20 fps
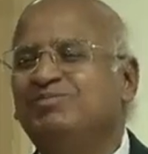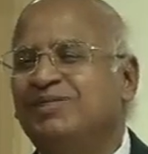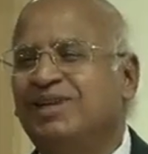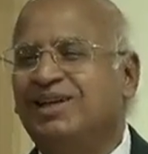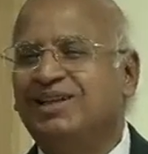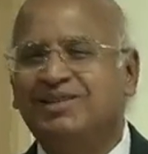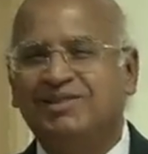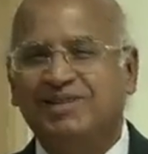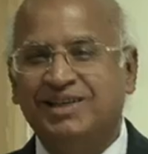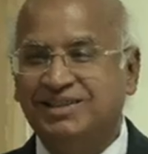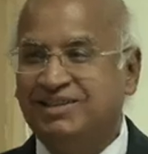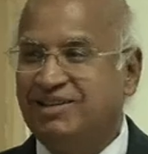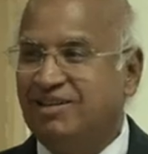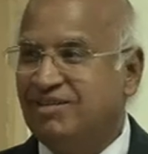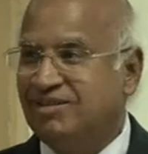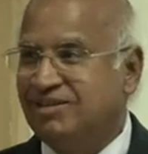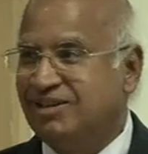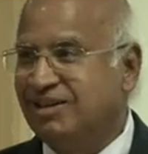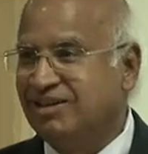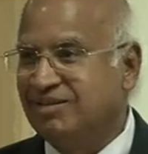Otherwise,
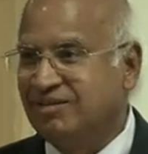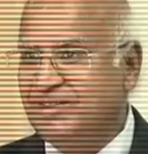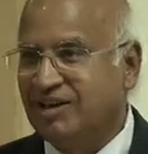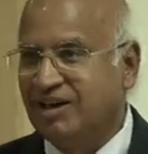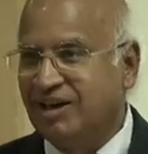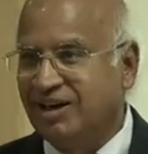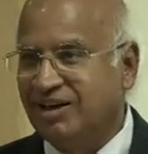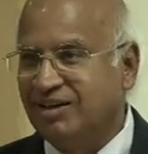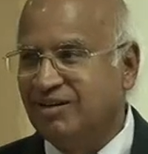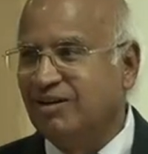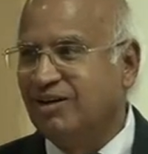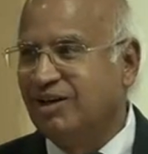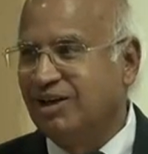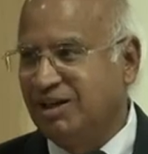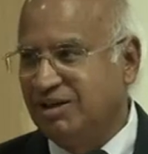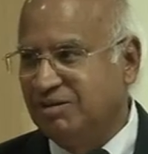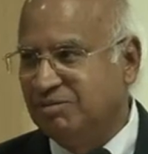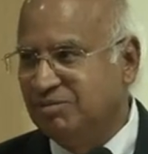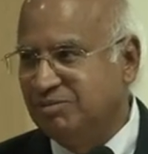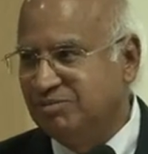he'll think we are ignoring
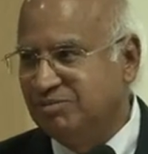him.